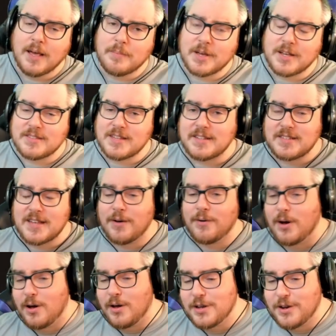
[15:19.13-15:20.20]
because that's how
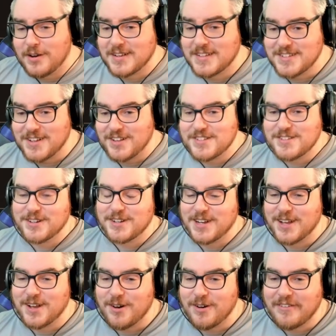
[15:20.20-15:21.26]
all your exalts are going
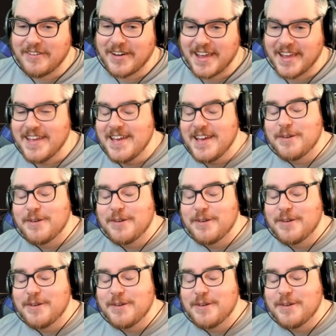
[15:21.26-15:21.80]
to go away.